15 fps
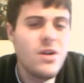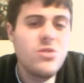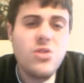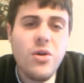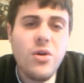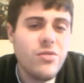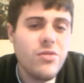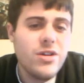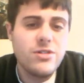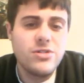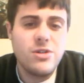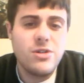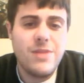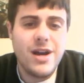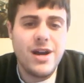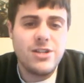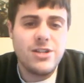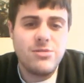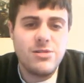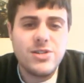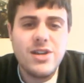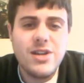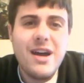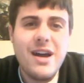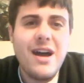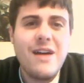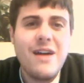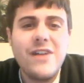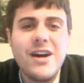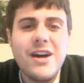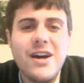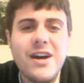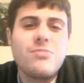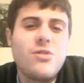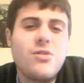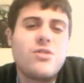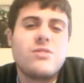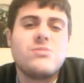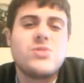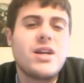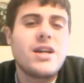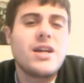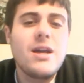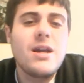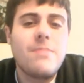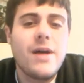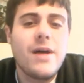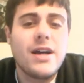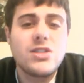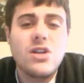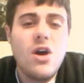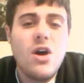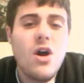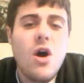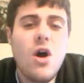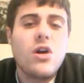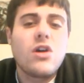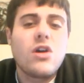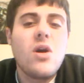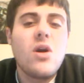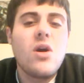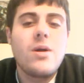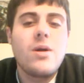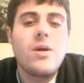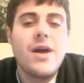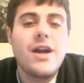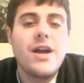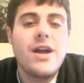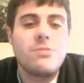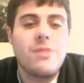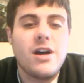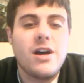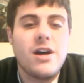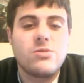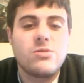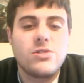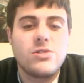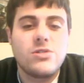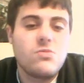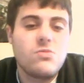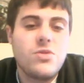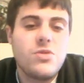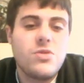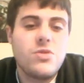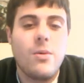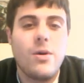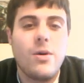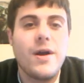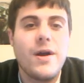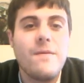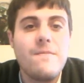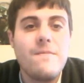Don't reuse your passwords, and finally, programs like KeePass are a great way to manage your passwords without worrying.